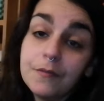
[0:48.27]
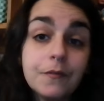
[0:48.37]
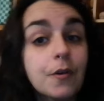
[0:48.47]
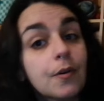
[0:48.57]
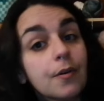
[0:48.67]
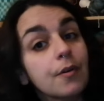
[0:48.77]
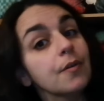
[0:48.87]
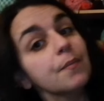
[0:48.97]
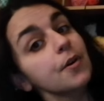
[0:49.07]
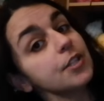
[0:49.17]
for
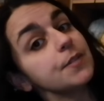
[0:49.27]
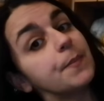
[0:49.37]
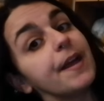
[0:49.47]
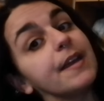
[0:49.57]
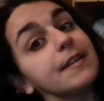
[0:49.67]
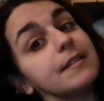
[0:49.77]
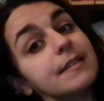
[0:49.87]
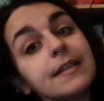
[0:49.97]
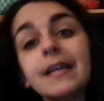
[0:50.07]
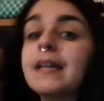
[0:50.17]
more
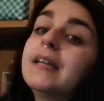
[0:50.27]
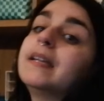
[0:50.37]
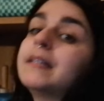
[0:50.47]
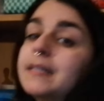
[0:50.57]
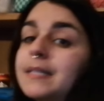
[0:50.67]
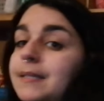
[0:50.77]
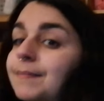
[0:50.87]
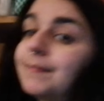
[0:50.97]
space is